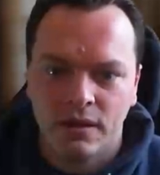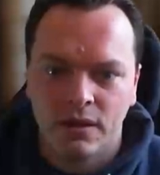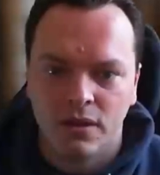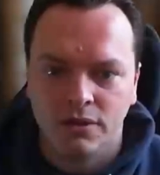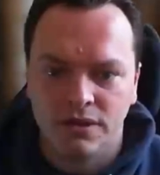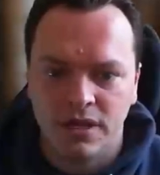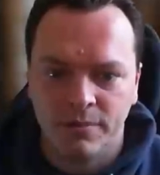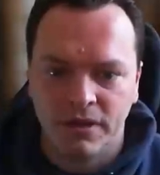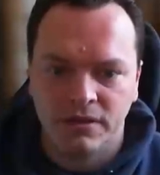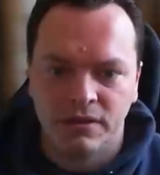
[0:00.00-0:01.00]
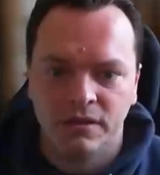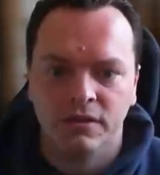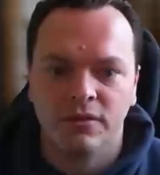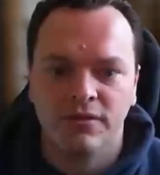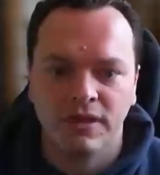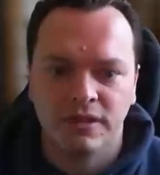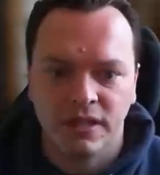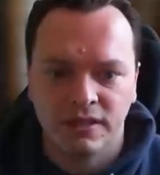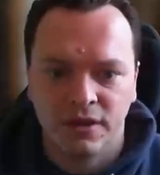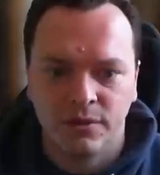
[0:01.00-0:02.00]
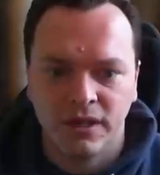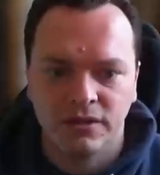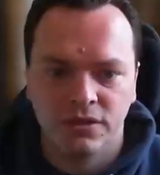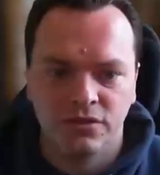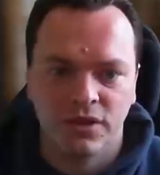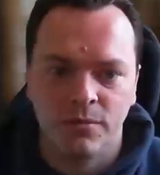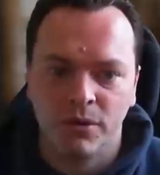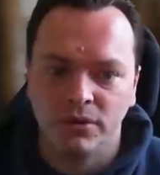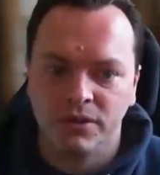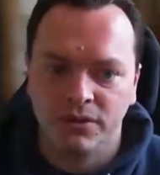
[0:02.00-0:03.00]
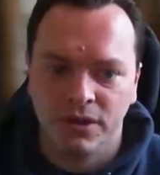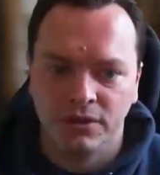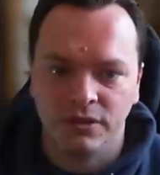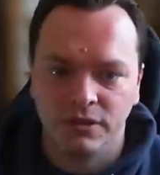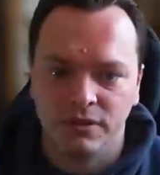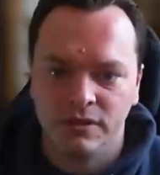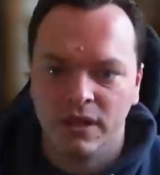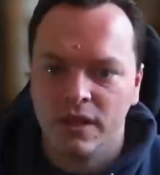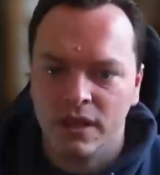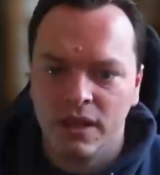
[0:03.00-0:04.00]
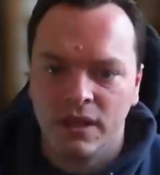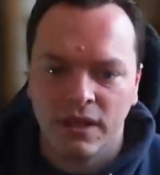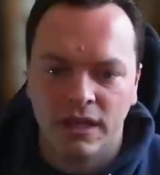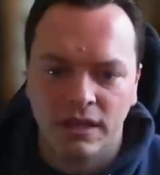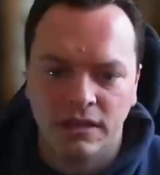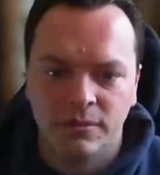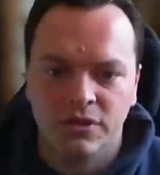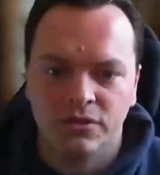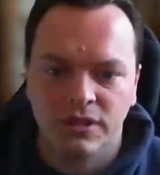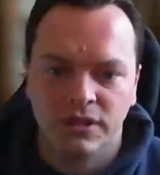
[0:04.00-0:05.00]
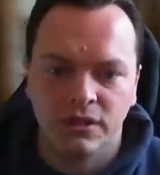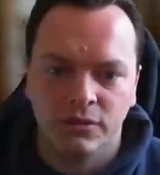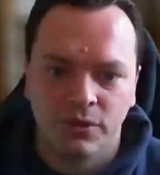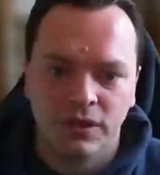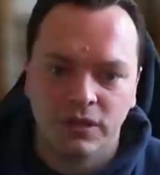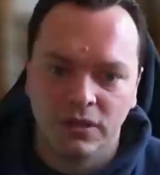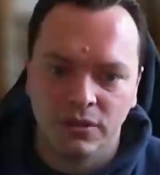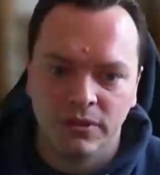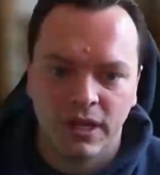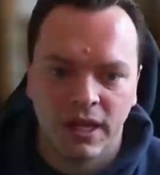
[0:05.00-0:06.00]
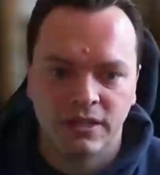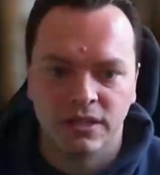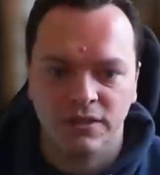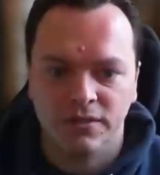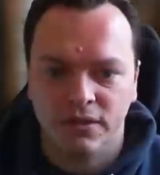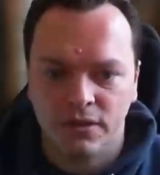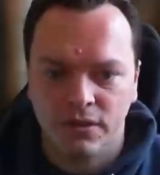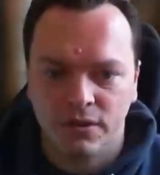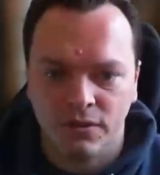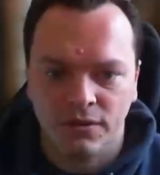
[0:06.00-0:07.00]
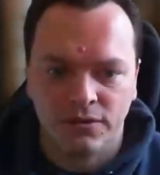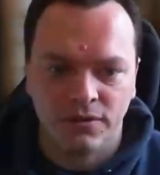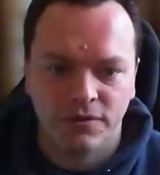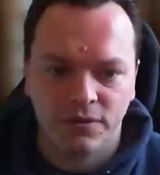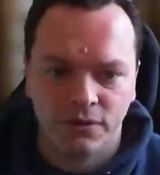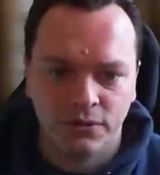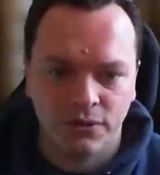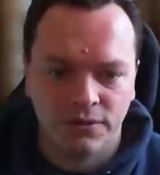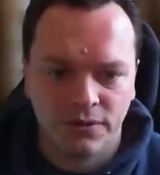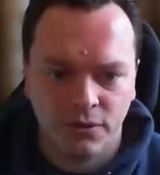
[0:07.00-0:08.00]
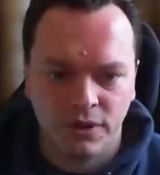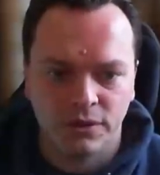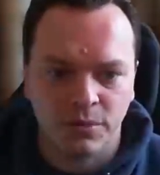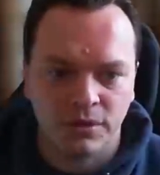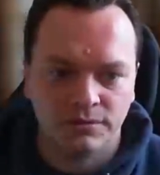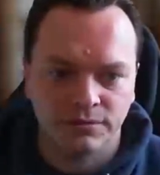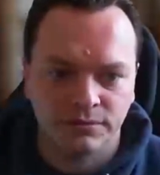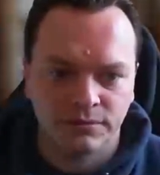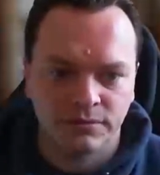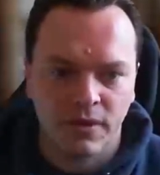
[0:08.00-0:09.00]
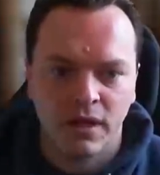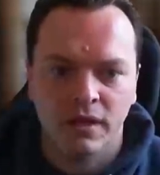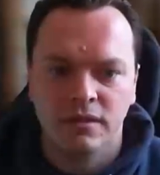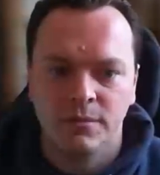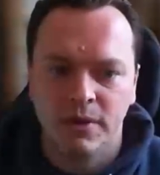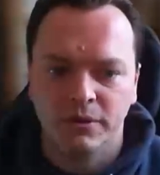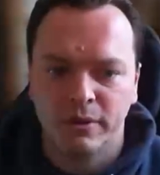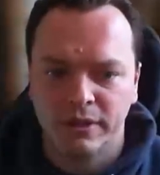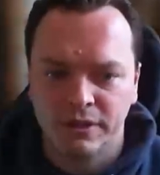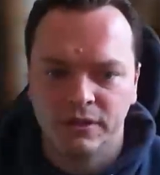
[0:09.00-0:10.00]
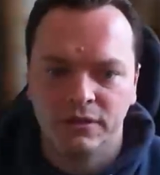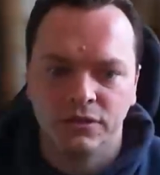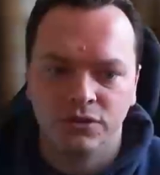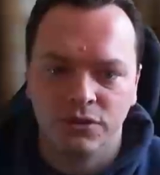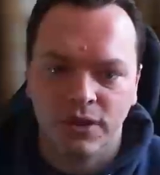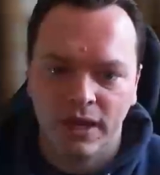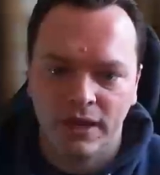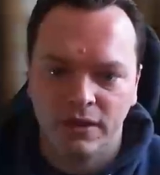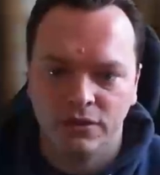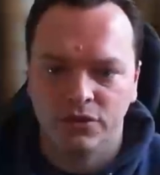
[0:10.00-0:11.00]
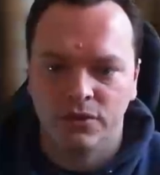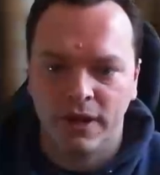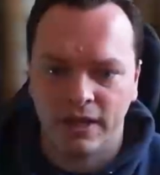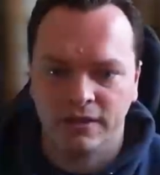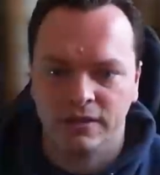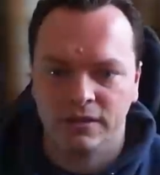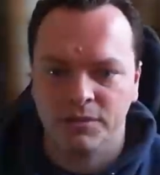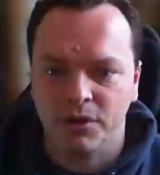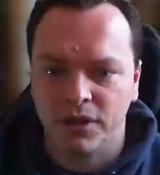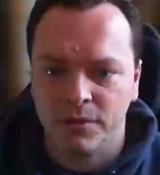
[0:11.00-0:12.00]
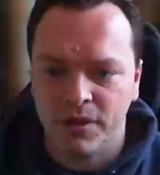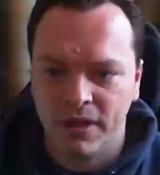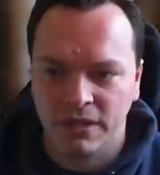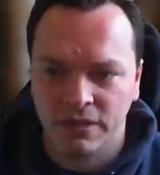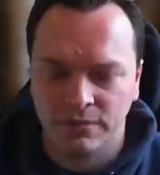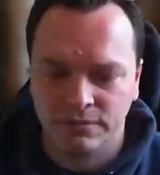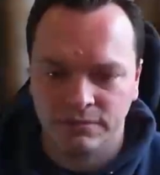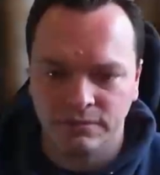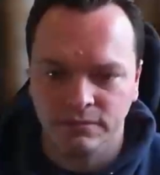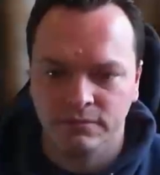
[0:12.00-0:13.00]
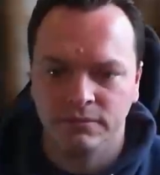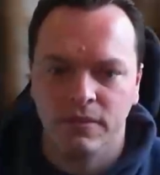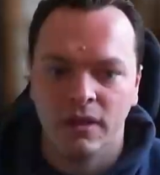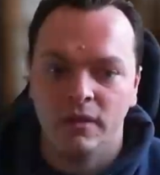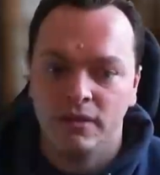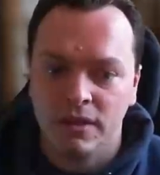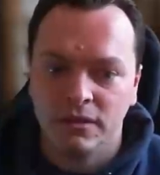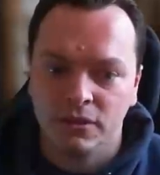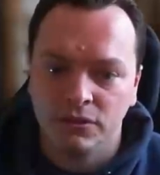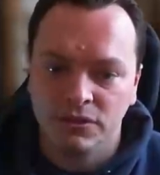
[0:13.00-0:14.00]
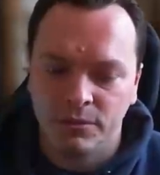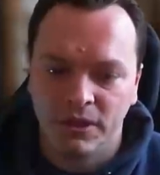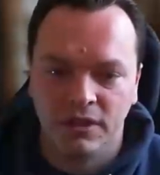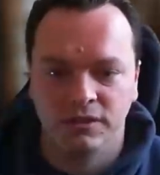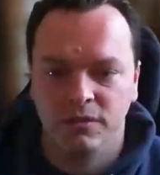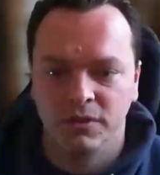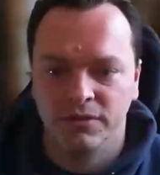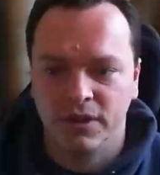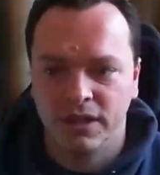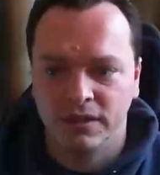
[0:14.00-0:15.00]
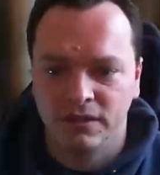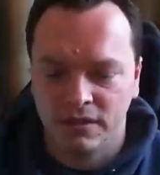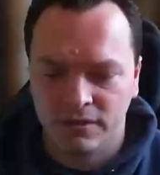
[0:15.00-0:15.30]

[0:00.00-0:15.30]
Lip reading: Code snippets are a fantastic way to surround blocks of code. Here, demonstrating what you could do with a hash if or a for loop. Simply press Ctrl-K, Ctrl-S to bring up the menu. These can also be custom defined.